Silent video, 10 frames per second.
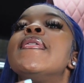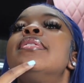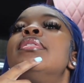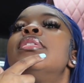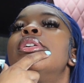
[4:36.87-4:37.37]

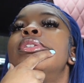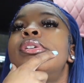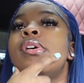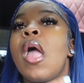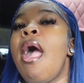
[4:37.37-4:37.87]
Oh,
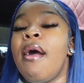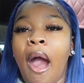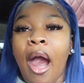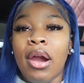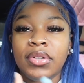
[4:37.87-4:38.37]

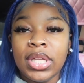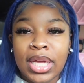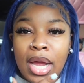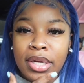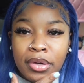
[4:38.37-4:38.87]
I feel
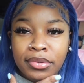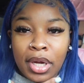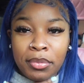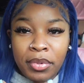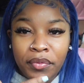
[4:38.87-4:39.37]
like y'all don't
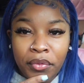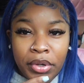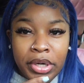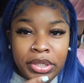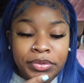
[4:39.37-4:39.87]
know me for
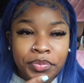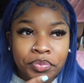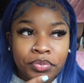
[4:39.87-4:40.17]
real.